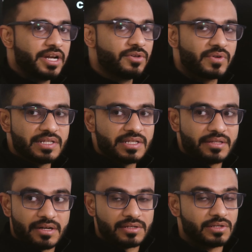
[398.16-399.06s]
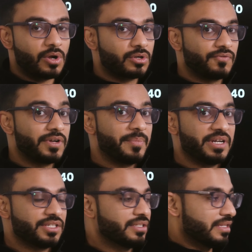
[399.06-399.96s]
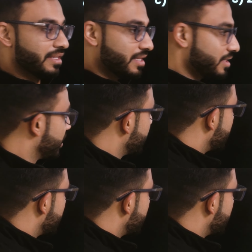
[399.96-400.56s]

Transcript: and you can see there is a lot of repetition in this.